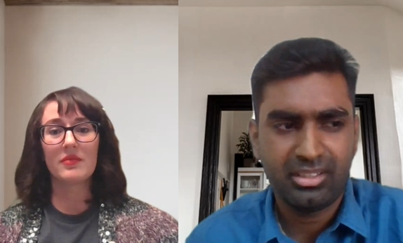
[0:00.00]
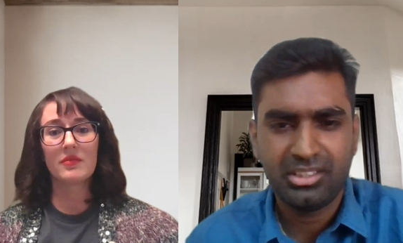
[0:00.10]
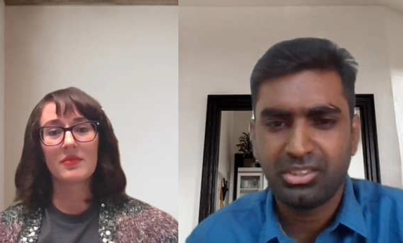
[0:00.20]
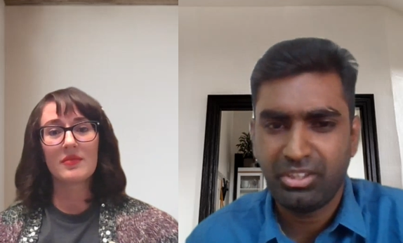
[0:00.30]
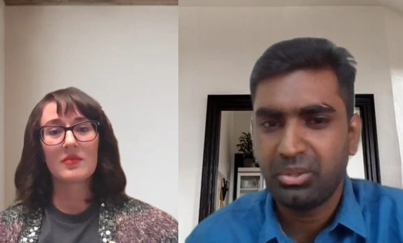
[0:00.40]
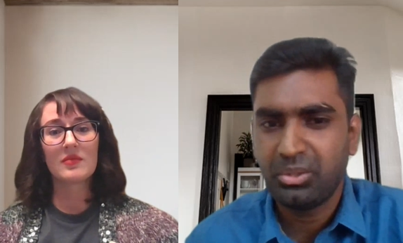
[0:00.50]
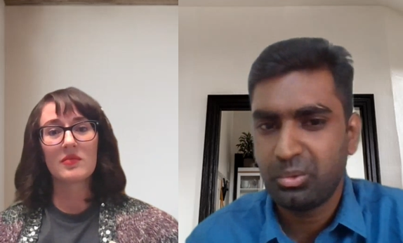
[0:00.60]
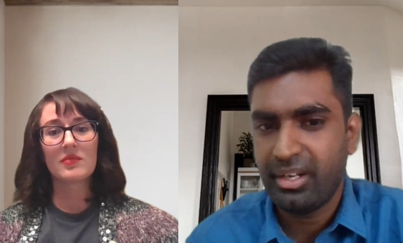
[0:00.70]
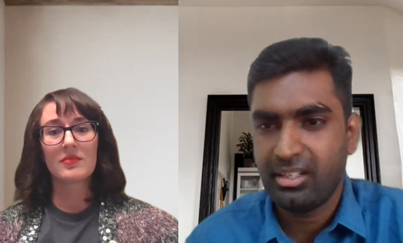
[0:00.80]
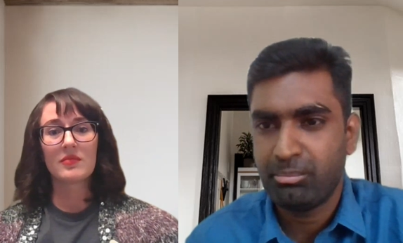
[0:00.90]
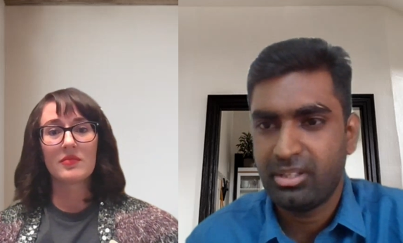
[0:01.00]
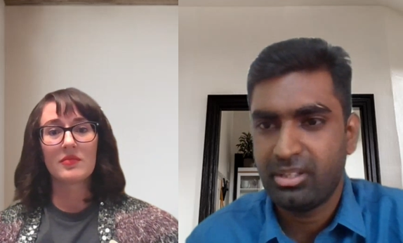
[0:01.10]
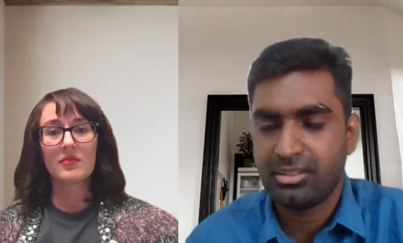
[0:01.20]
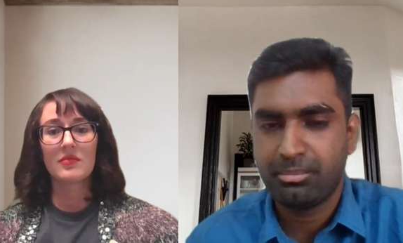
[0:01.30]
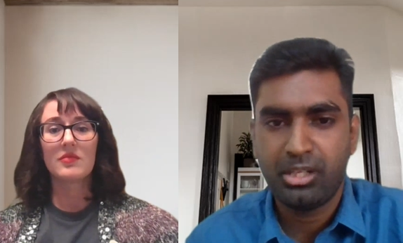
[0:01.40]
Speaker 1: that is a very good
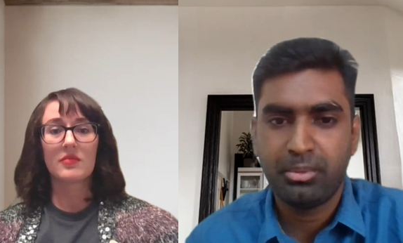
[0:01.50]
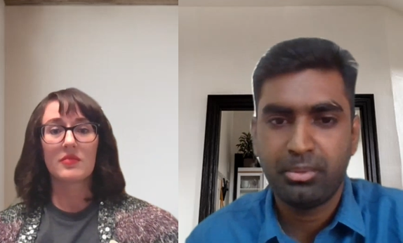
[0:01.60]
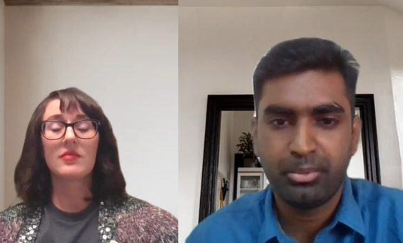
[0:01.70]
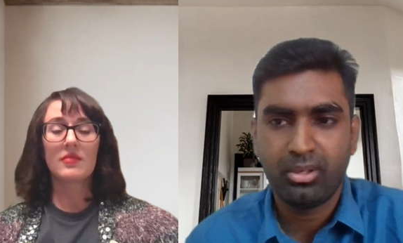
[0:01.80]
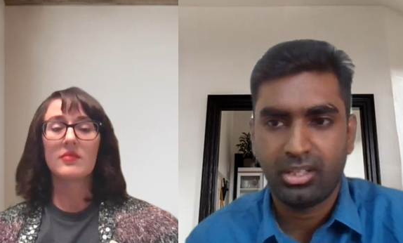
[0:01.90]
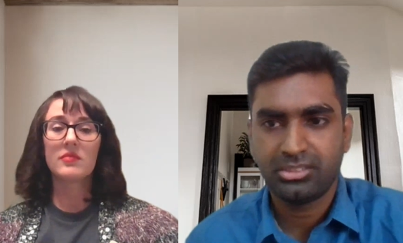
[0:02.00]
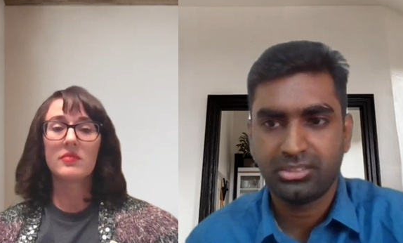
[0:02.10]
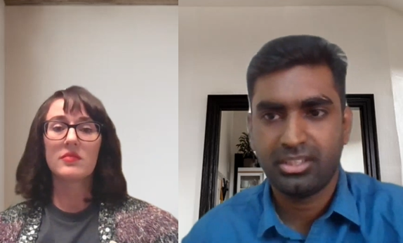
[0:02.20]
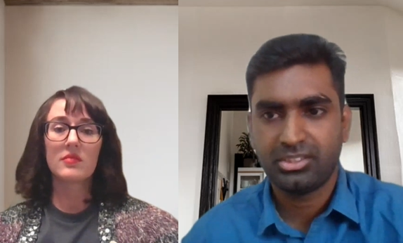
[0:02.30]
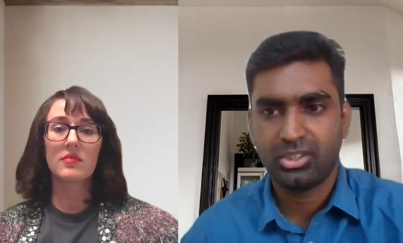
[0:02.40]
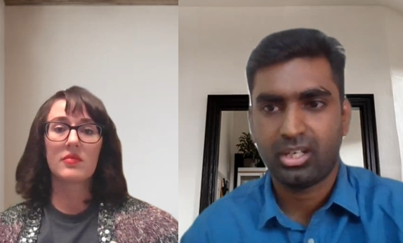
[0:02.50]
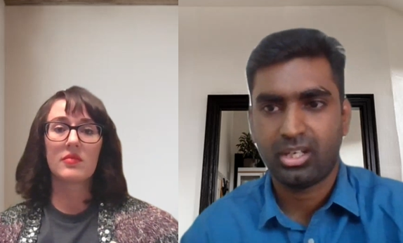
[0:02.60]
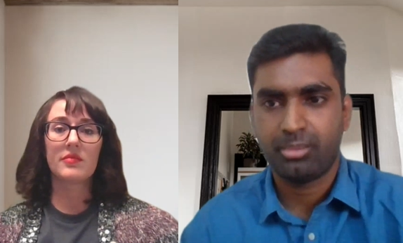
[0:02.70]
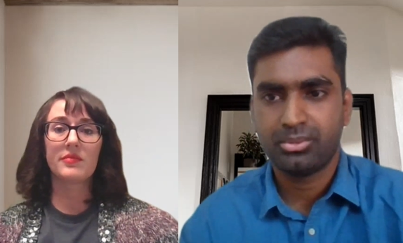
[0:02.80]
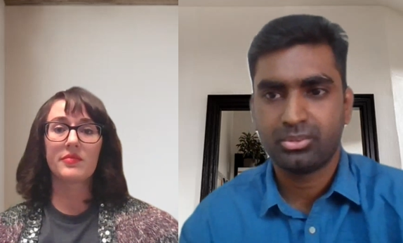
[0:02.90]
idea because many people lost their
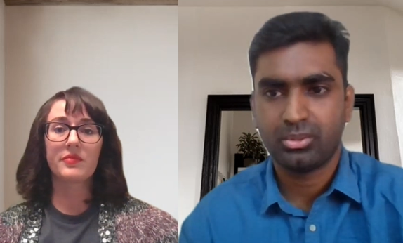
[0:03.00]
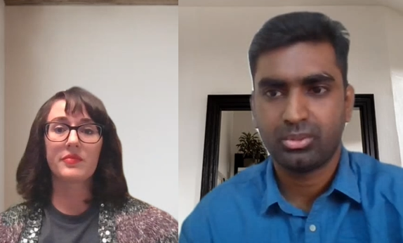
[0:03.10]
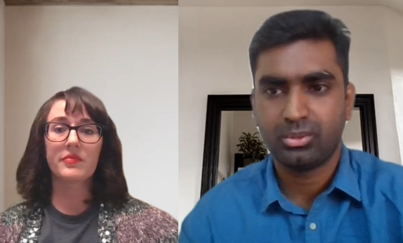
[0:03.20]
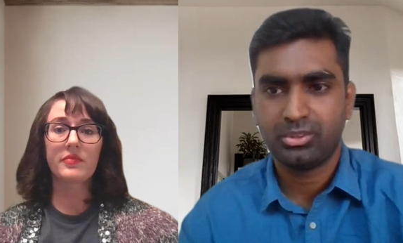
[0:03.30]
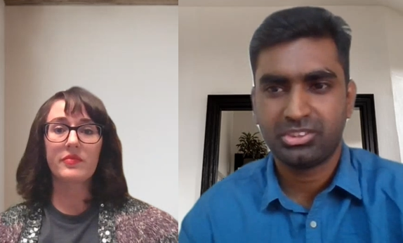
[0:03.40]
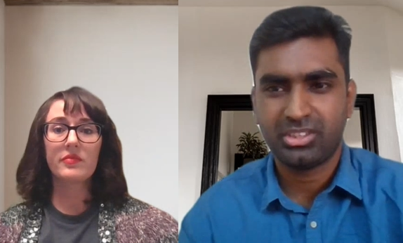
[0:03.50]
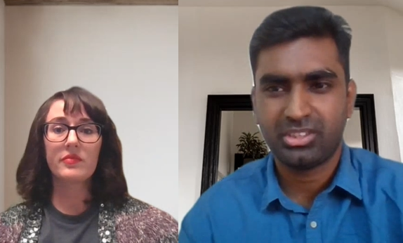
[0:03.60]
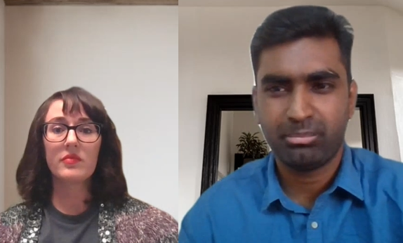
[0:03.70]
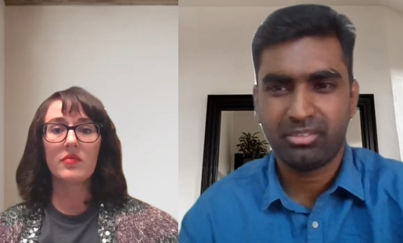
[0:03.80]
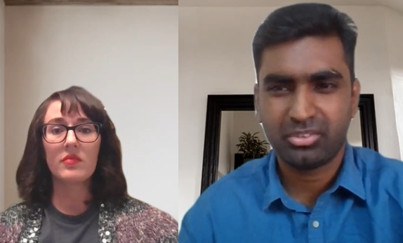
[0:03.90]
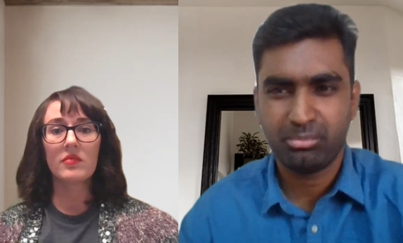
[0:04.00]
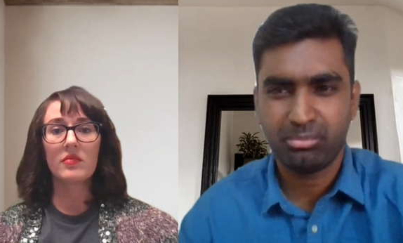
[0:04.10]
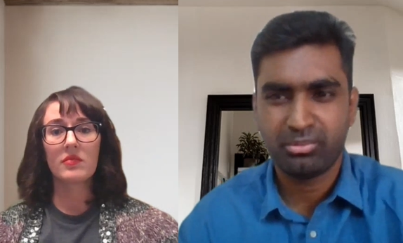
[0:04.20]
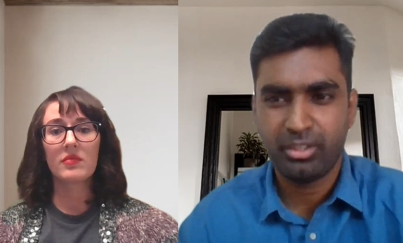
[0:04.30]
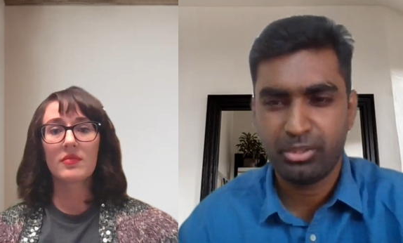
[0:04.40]
jobs. So these type
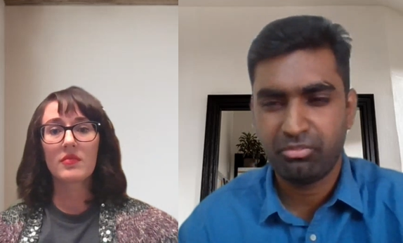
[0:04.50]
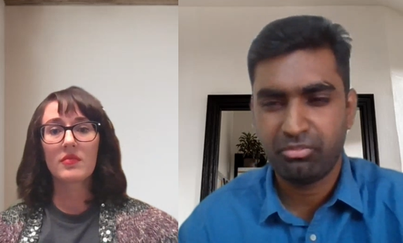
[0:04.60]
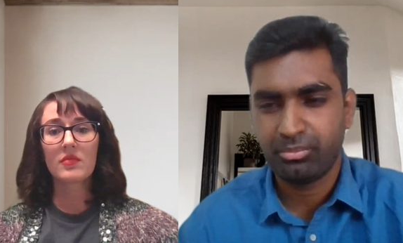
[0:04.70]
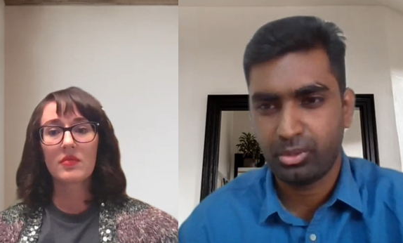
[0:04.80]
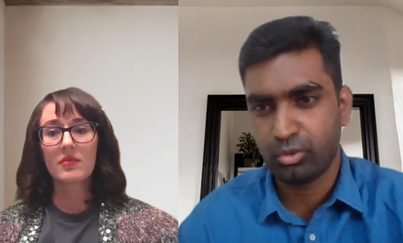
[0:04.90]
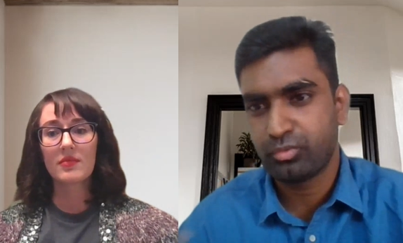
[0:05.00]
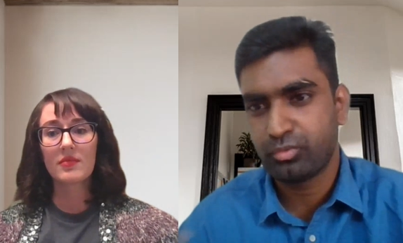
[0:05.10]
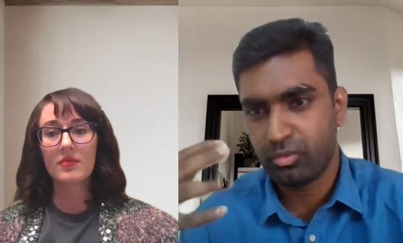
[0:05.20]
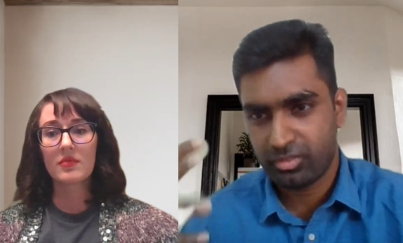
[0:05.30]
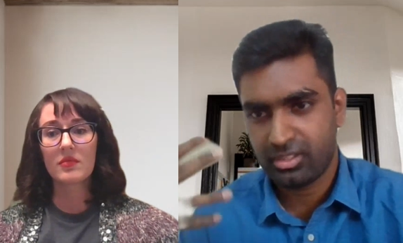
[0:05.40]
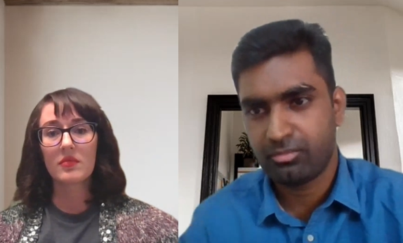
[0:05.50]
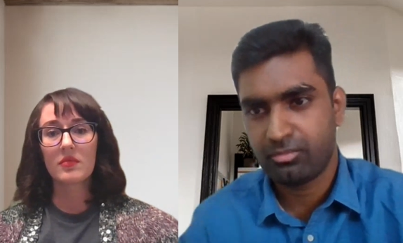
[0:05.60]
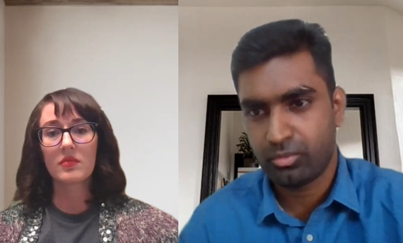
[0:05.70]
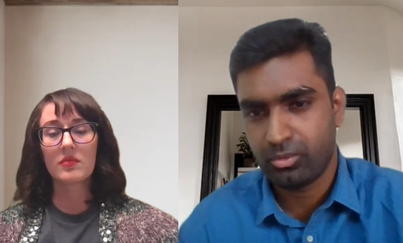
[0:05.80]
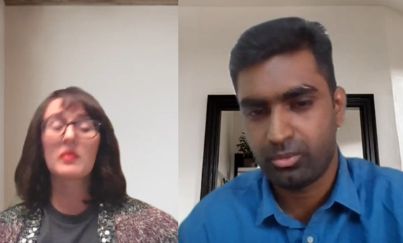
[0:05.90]
of schemes will be useful
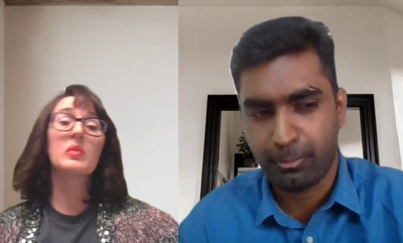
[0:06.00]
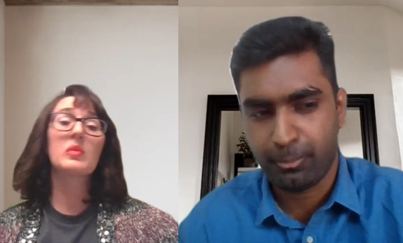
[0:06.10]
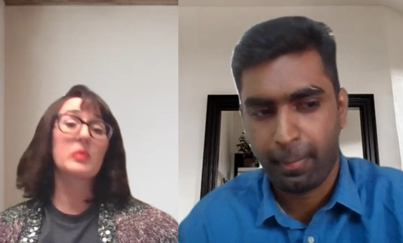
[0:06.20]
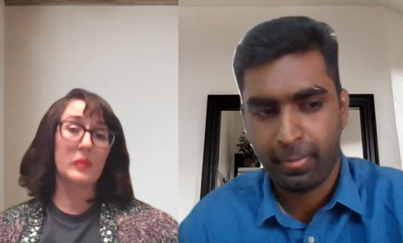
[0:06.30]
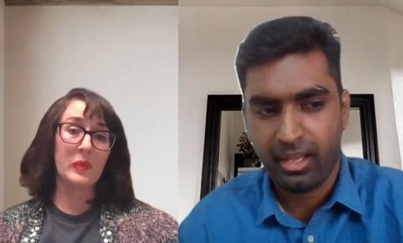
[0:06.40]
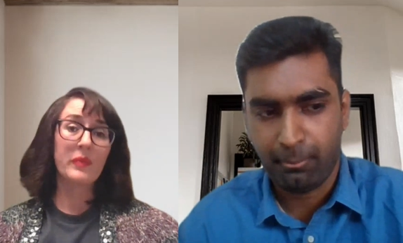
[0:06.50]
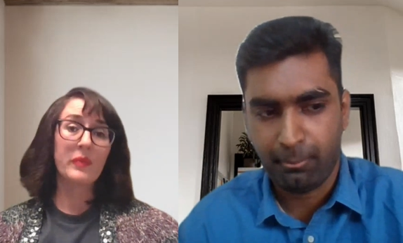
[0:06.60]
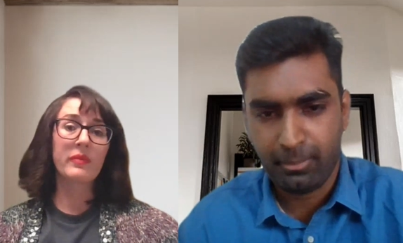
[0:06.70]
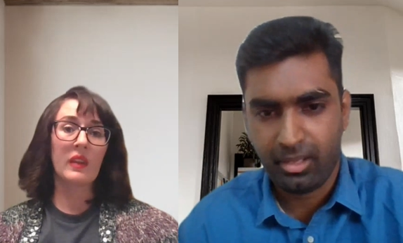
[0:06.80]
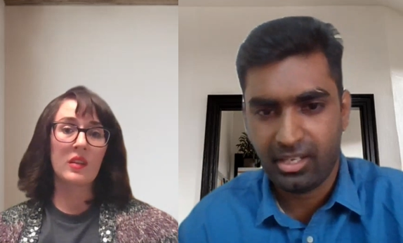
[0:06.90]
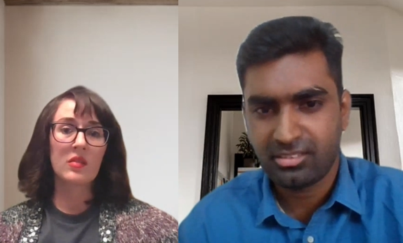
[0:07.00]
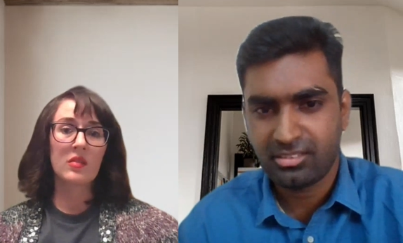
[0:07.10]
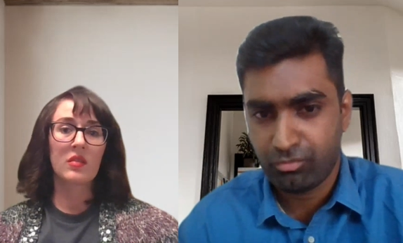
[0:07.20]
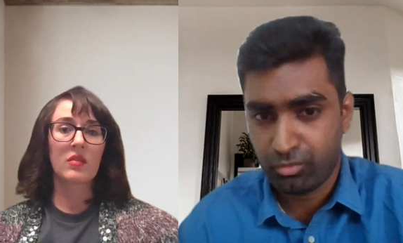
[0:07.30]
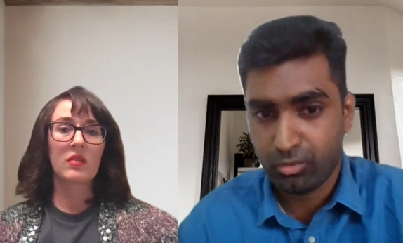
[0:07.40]
for the for
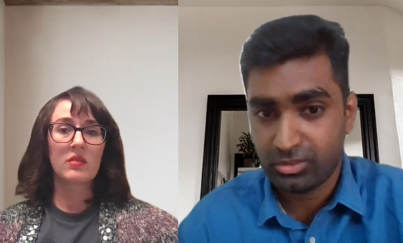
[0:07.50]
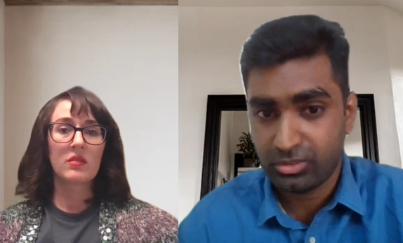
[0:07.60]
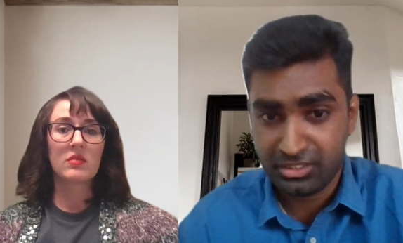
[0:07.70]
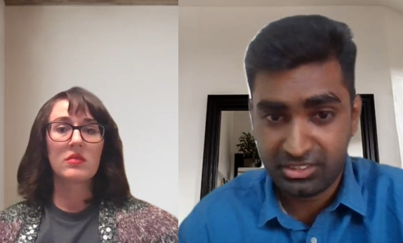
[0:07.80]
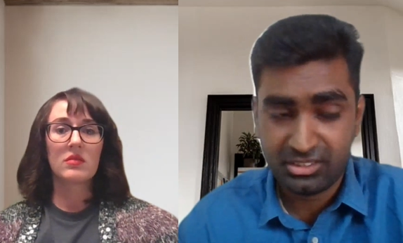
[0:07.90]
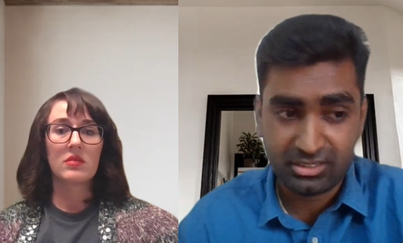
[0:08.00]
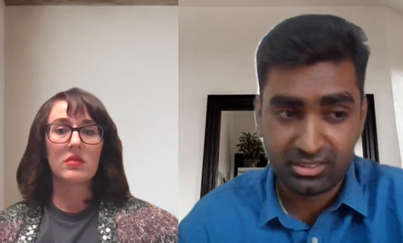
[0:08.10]
employees and folks and